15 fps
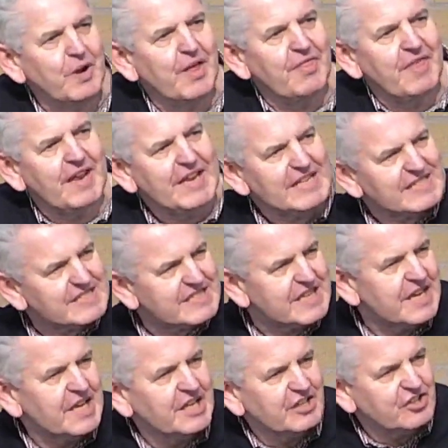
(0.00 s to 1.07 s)
and then it
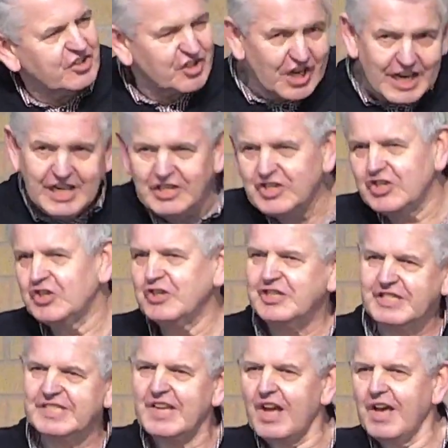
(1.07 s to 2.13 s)
changes your
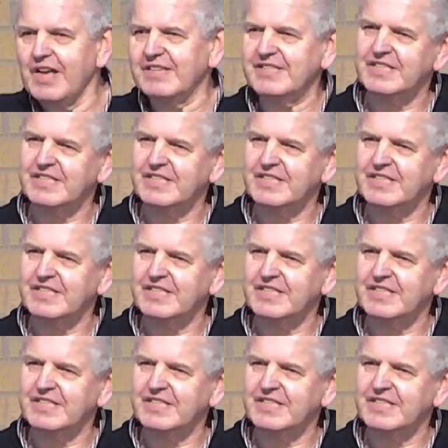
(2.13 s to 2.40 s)
desires.